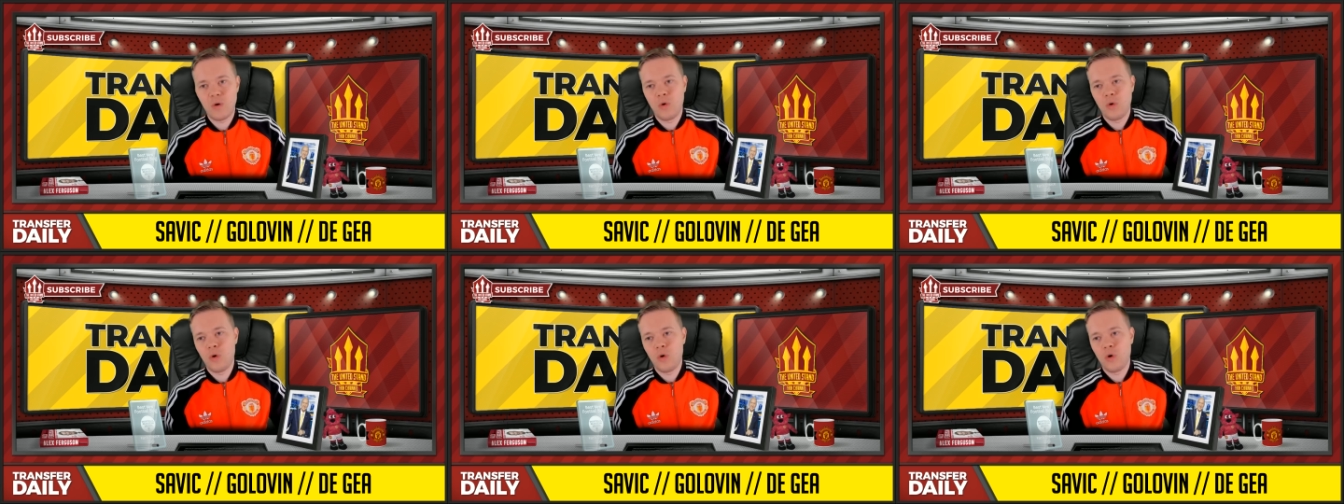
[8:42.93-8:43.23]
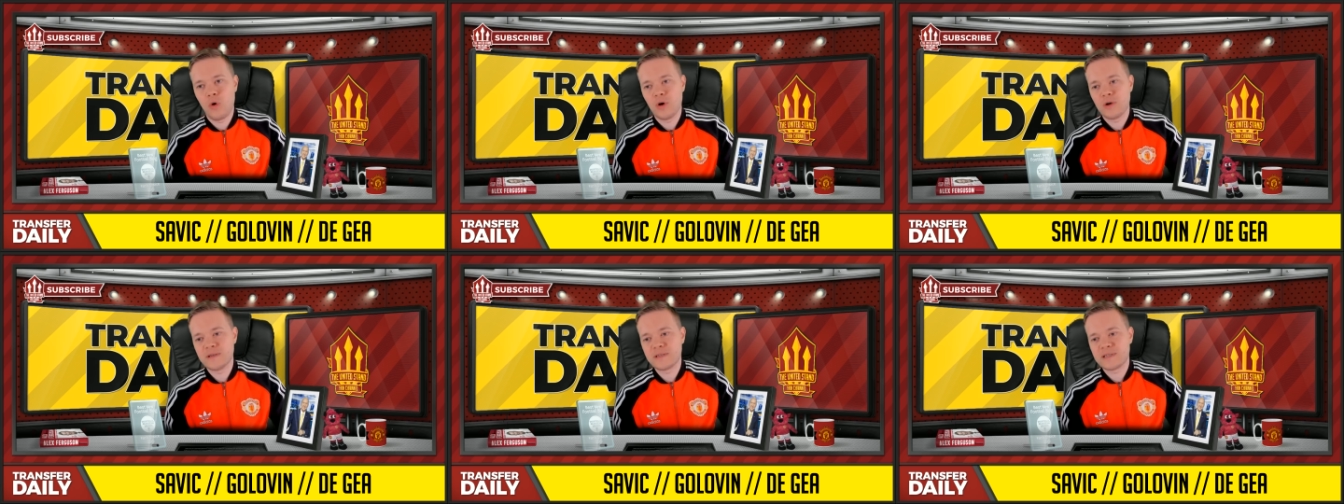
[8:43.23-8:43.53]

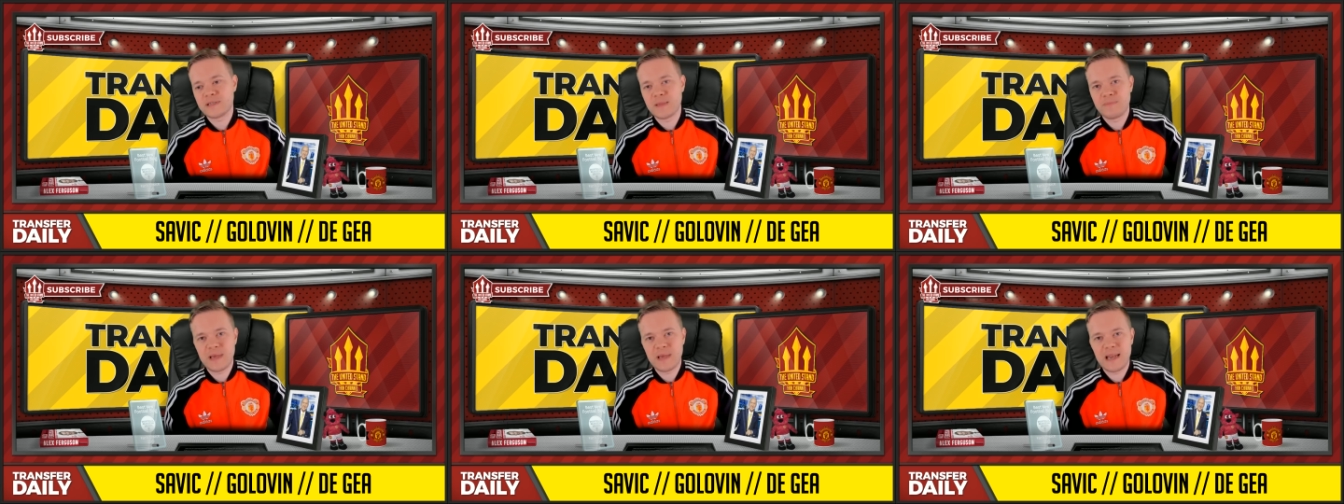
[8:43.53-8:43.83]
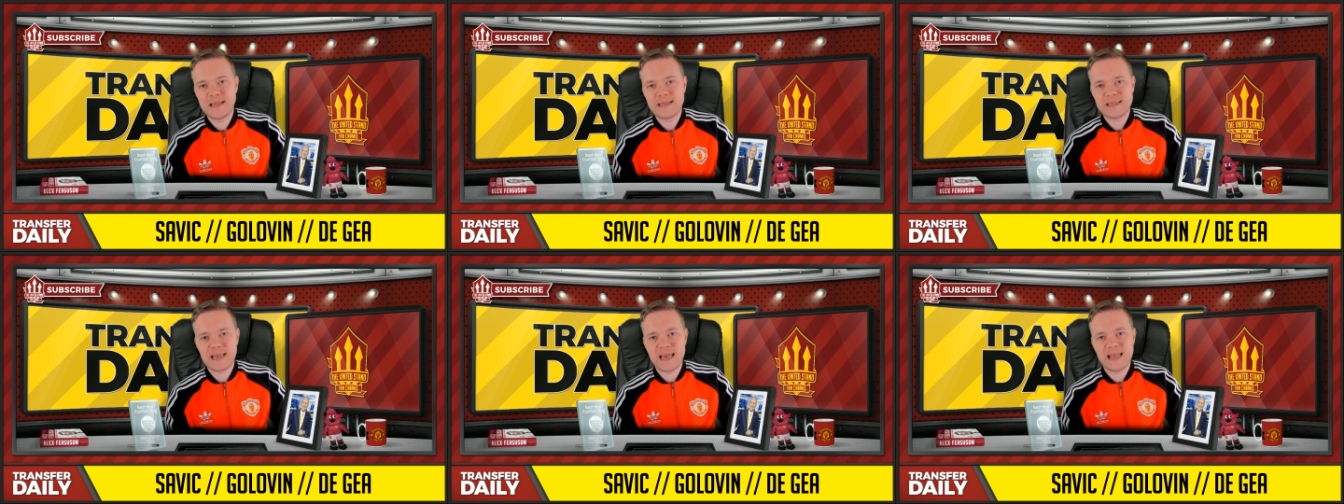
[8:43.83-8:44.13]
or
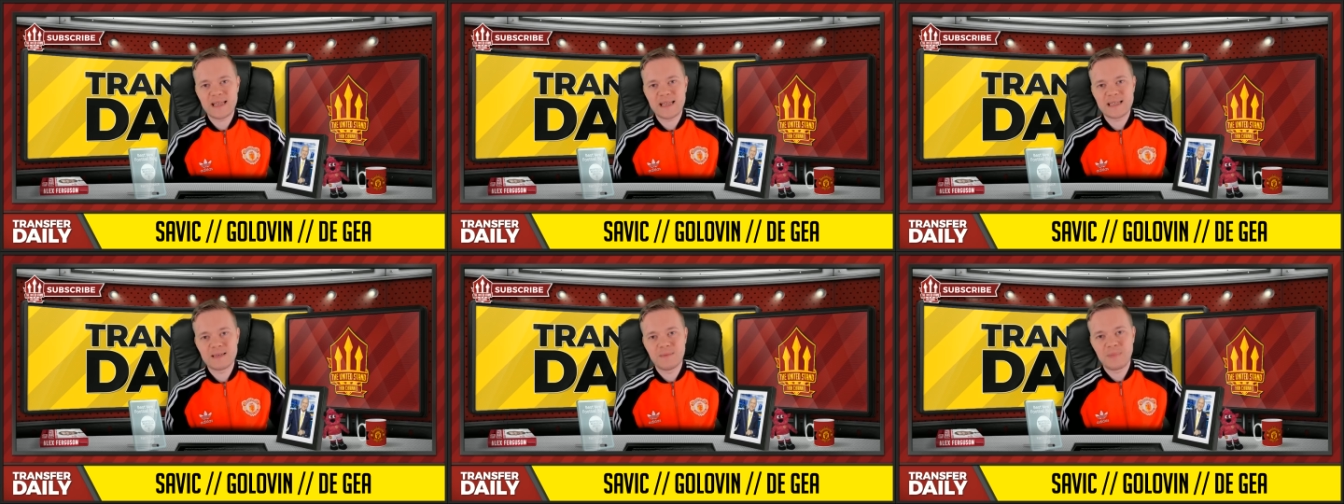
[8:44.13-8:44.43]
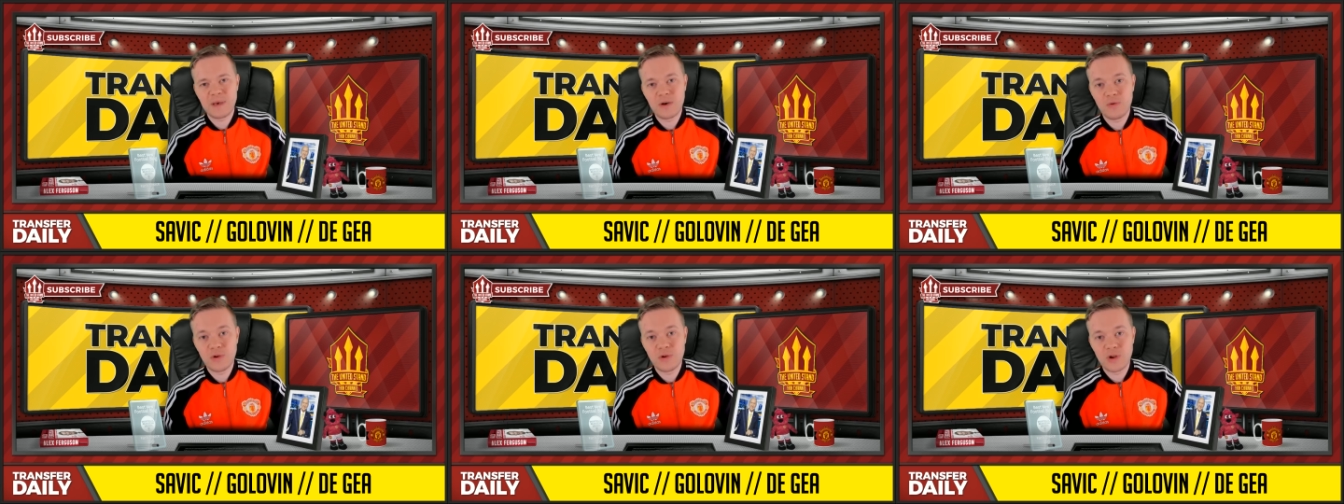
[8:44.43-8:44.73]
stability to
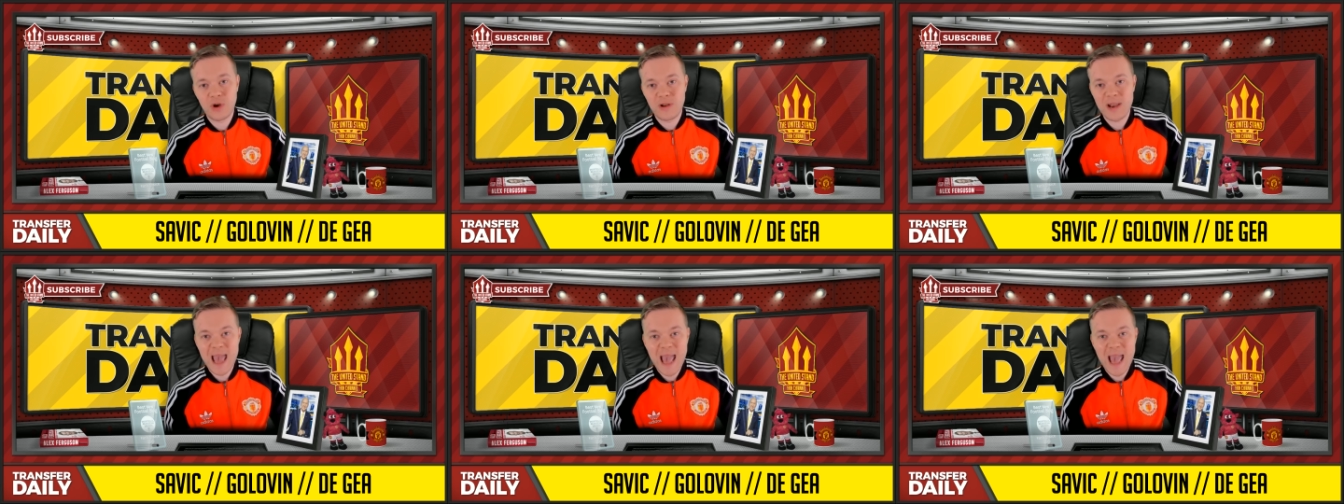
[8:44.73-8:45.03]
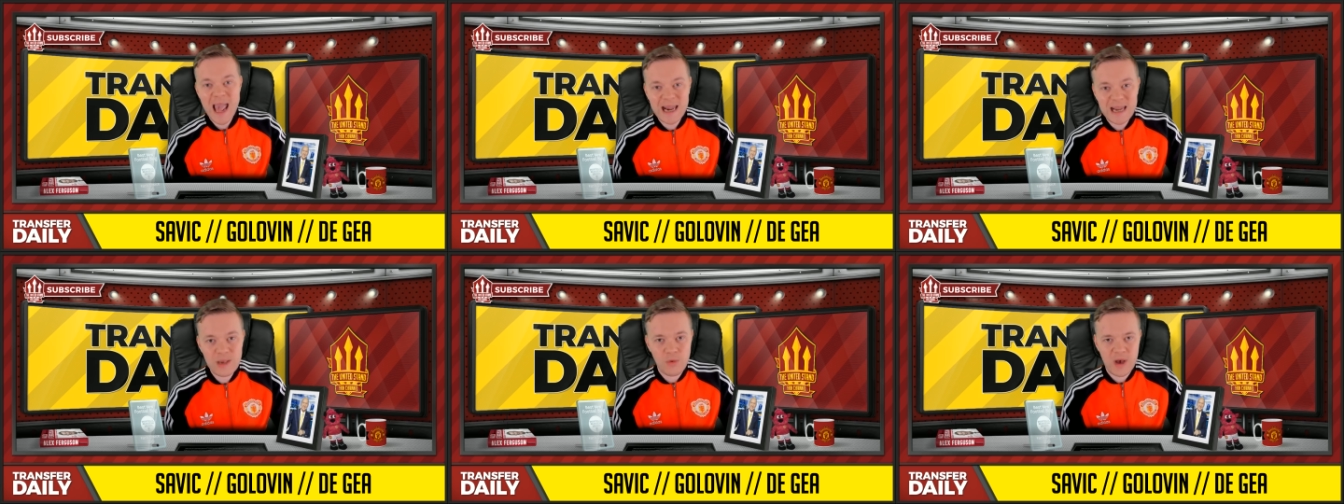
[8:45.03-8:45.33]
build on
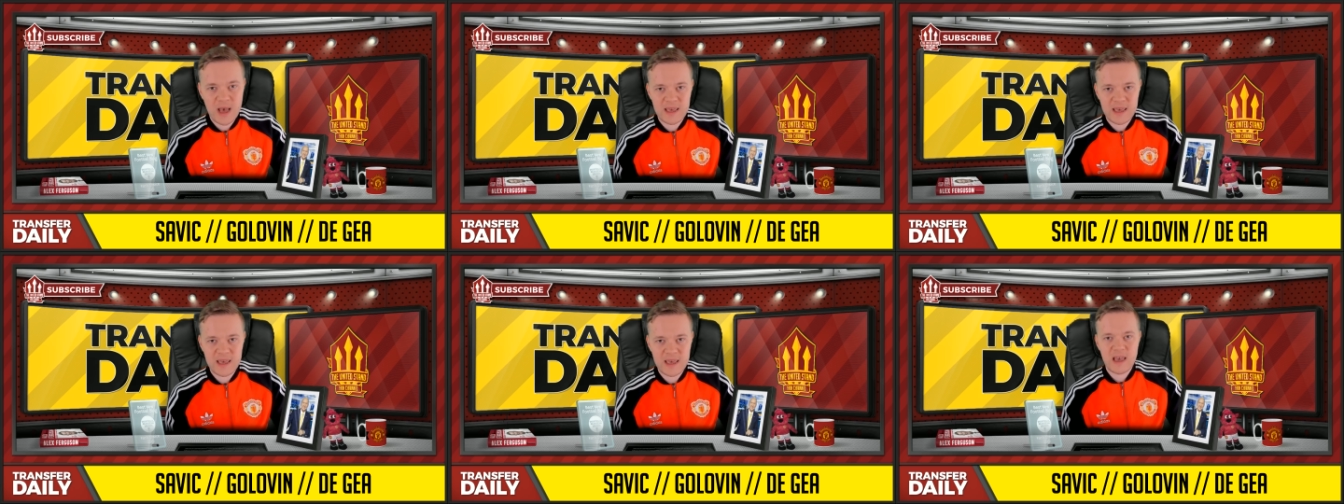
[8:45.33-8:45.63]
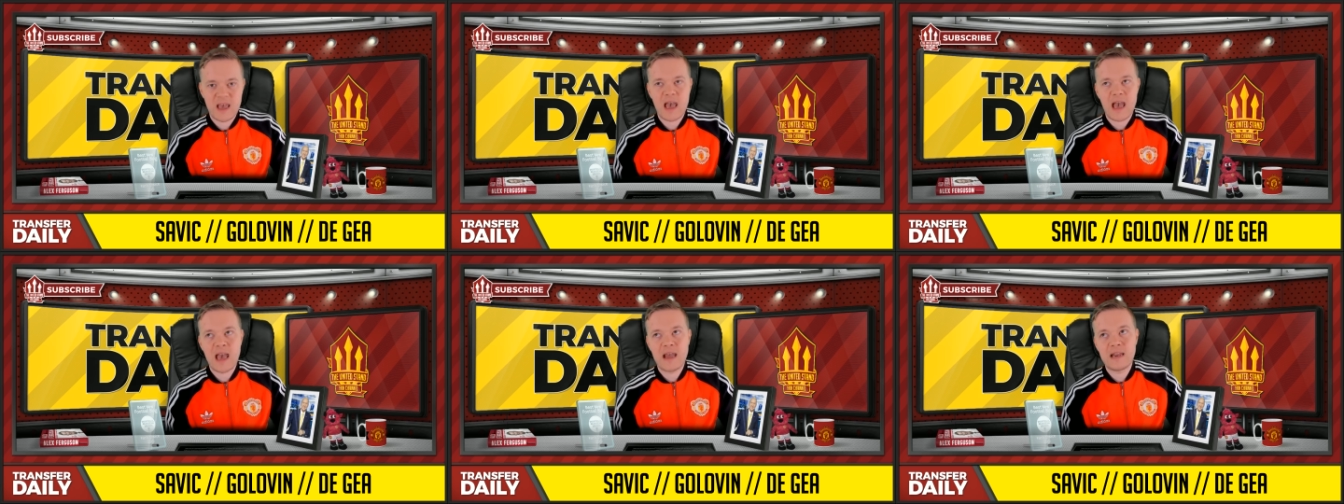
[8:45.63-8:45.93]
anyway
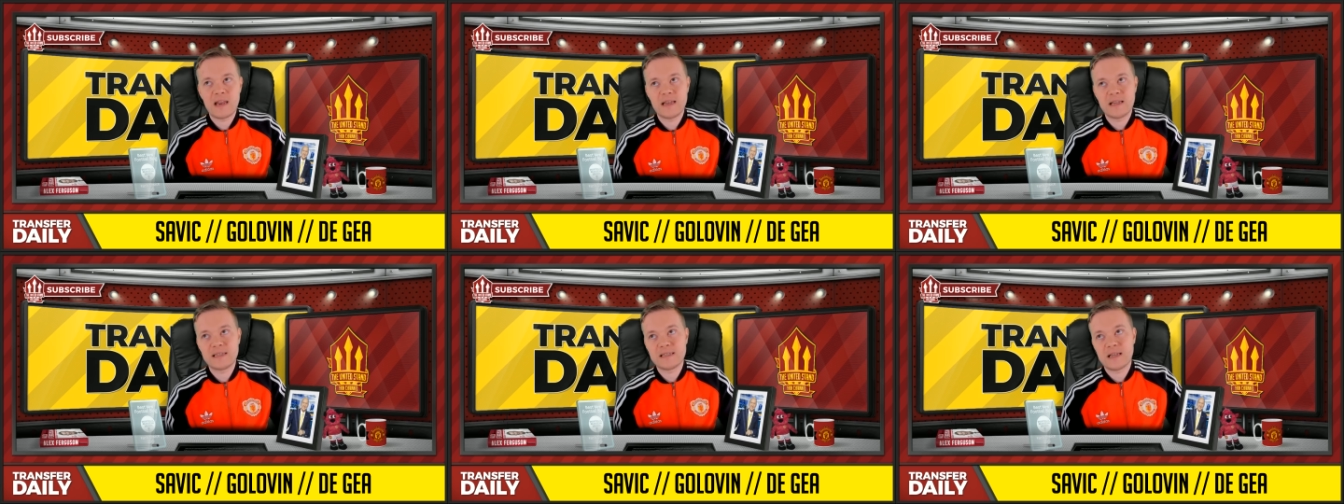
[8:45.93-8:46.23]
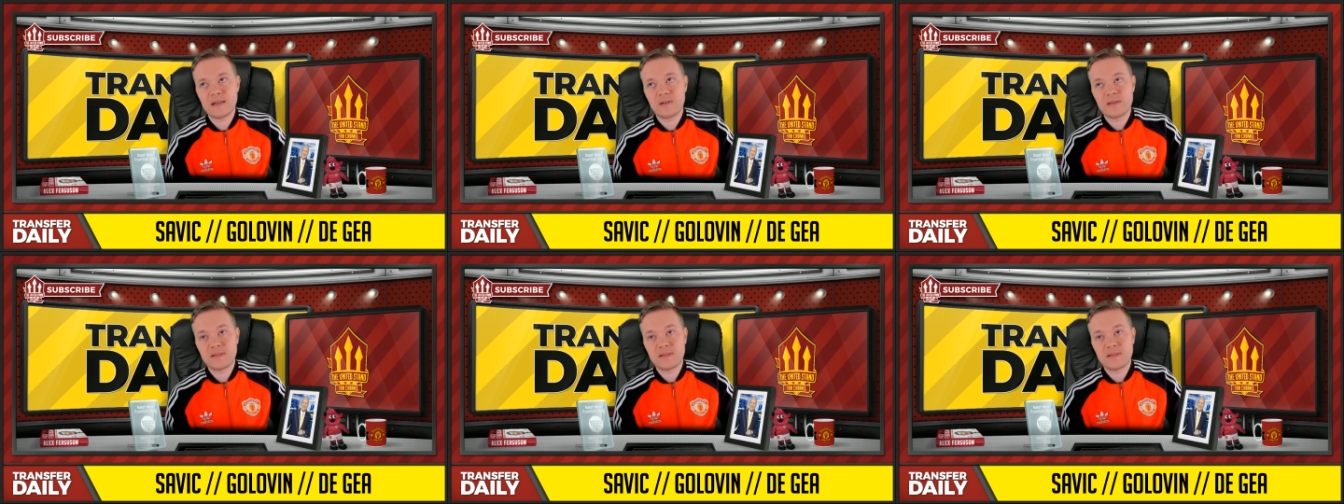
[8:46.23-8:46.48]
and